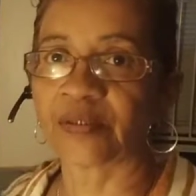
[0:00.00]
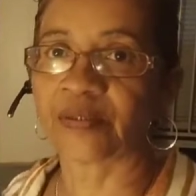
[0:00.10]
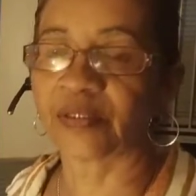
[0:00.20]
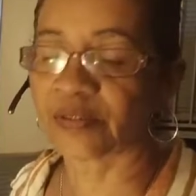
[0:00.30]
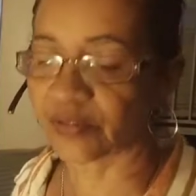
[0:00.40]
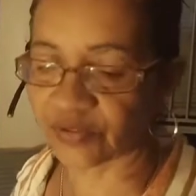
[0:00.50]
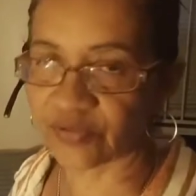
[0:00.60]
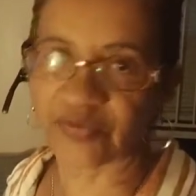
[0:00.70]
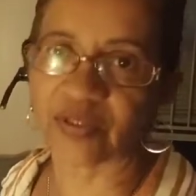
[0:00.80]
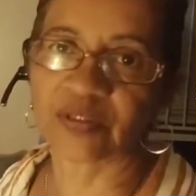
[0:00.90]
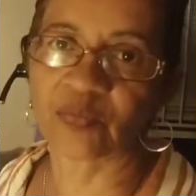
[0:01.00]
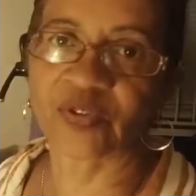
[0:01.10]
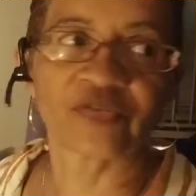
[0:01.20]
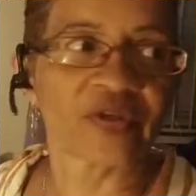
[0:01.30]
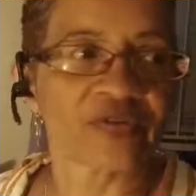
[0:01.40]
and that and that stuff that I didn't want
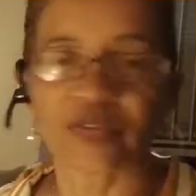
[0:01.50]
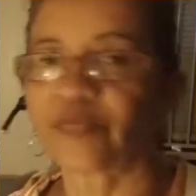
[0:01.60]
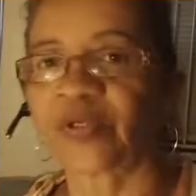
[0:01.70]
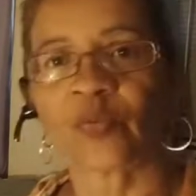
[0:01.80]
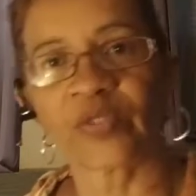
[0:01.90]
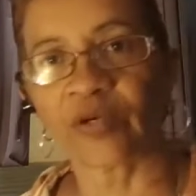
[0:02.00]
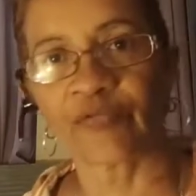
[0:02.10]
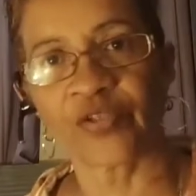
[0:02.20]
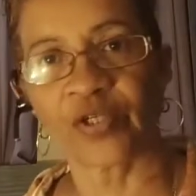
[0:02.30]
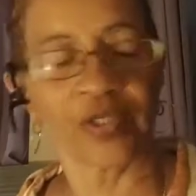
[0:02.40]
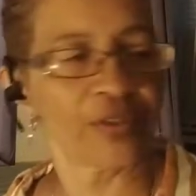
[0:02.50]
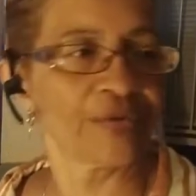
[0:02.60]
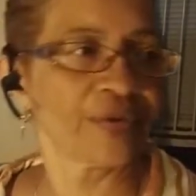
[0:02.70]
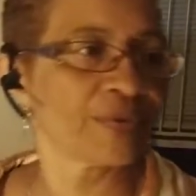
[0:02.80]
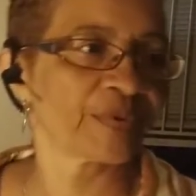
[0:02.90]
to take and stuff that it would not fit in here
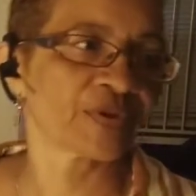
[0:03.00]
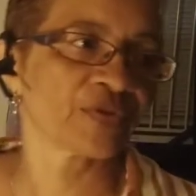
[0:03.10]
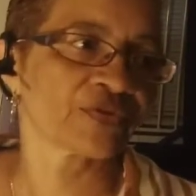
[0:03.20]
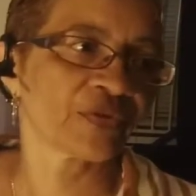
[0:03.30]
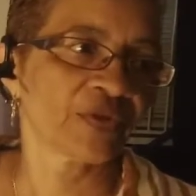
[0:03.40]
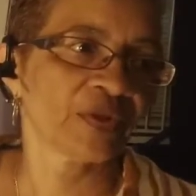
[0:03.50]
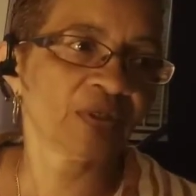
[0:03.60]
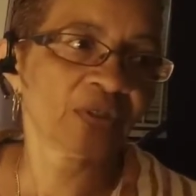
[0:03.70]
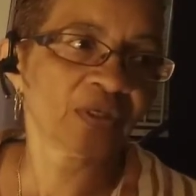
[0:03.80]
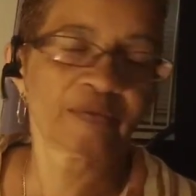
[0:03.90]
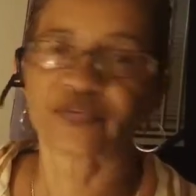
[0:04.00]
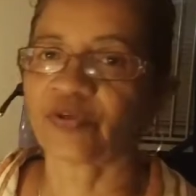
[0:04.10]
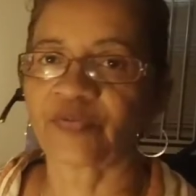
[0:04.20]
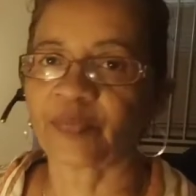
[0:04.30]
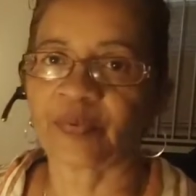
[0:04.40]
either because
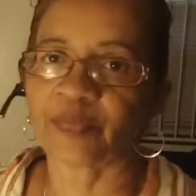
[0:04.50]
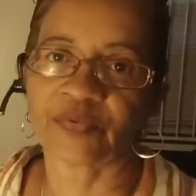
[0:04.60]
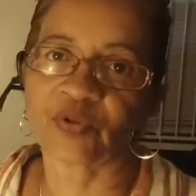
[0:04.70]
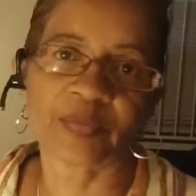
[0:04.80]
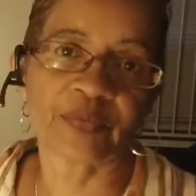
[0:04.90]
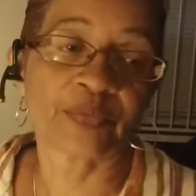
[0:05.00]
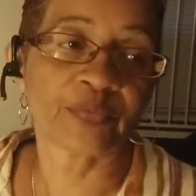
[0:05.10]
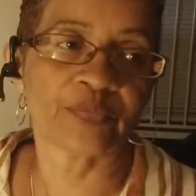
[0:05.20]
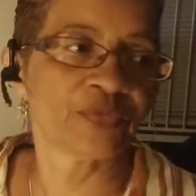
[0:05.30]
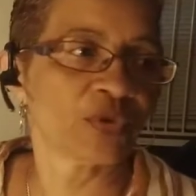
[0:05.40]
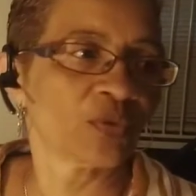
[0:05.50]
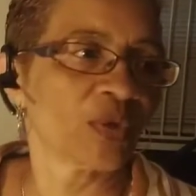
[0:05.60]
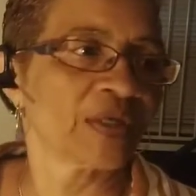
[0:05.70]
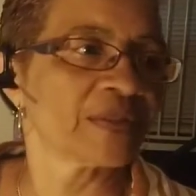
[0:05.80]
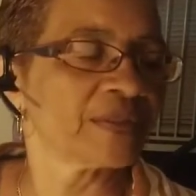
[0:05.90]
stuff that nobody will,
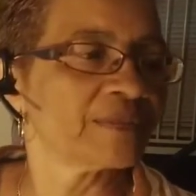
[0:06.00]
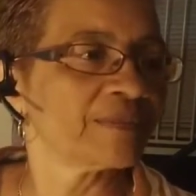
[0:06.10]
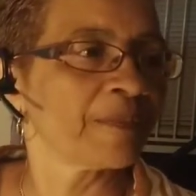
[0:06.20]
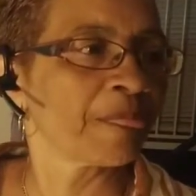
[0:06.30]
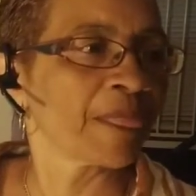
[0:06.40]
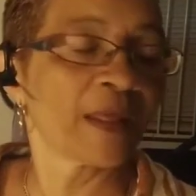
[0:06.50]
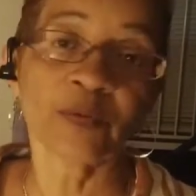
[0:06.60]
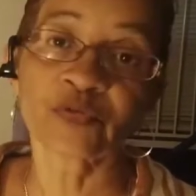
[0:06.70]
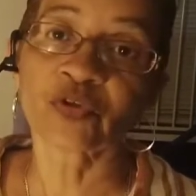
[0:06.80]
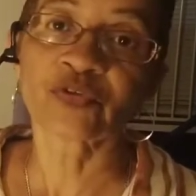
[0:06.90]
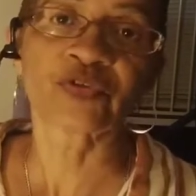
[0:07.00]
wanted it. And it was good